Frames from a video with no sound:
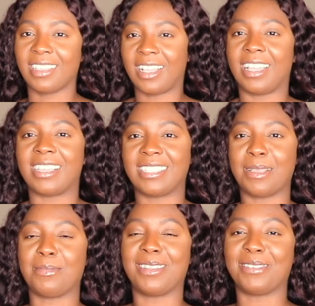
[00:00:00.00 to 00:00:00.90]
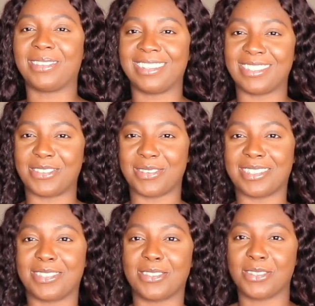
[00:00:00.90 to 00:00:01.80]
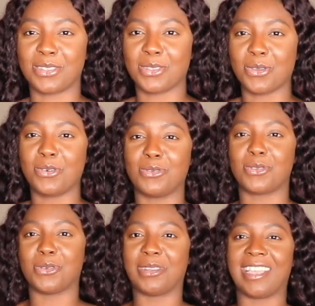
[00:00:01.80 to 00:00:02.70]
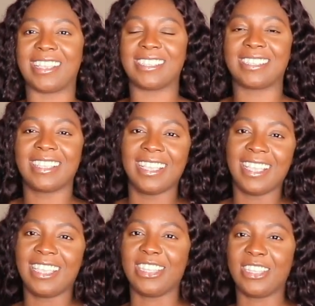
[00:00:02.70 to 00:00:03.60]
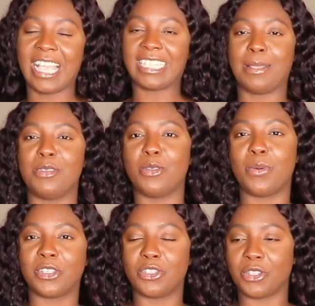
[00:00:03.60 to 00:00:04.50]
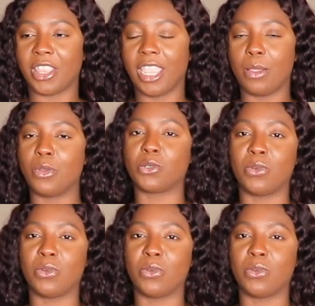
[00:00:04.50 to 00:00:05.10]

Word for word: guys i'm loving this dress so so nice you guys let me know what you think. Which